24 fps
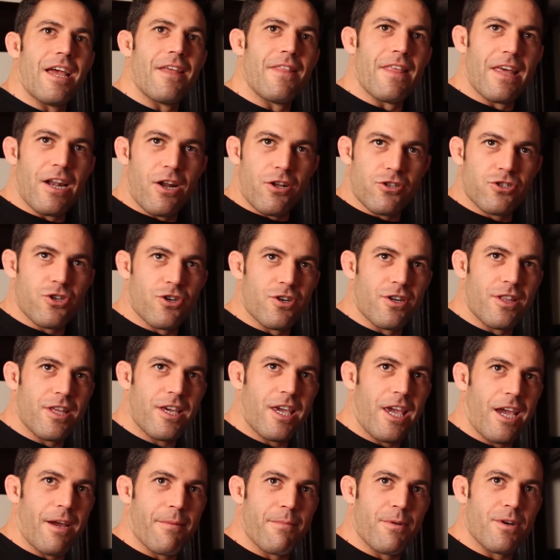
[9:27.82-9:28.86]
and then I'll turn to the
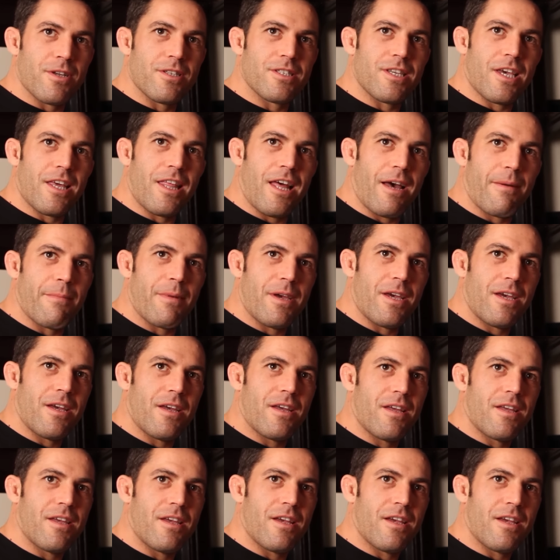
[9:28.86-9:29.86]
camera and say that bit